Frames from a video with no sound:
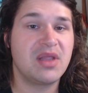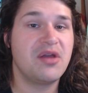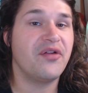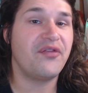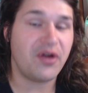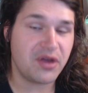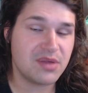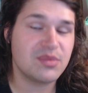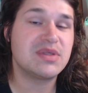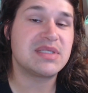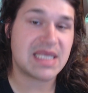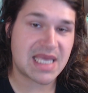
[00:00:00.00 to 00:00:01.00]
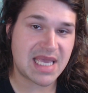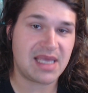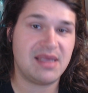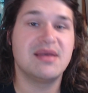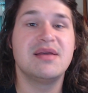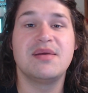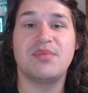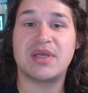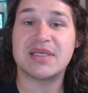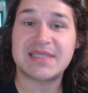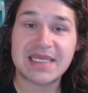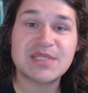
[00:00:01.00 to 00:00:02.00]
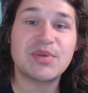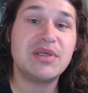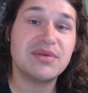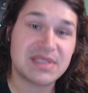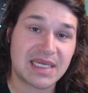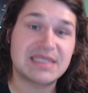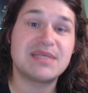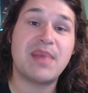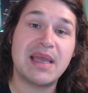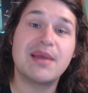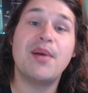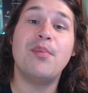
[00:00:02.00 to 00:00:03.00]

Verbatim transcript: Volume is the key because that's where you'll start to make